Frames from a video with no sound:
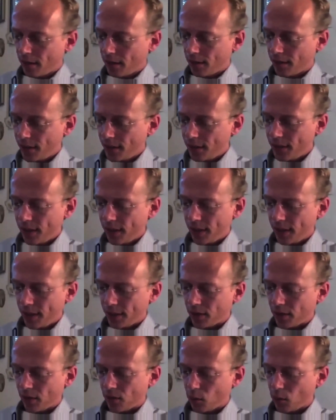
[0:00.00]
the
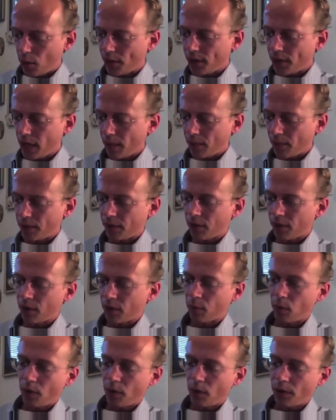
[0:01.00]
details of what happened
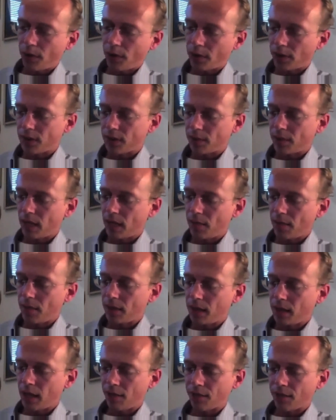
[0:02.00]
on the morning of
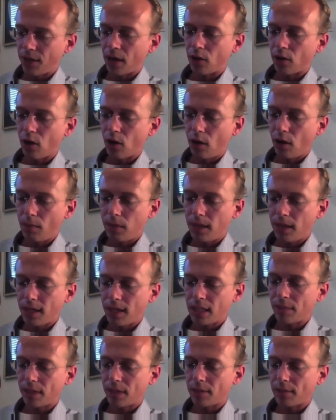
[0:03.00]
September 11 are complex,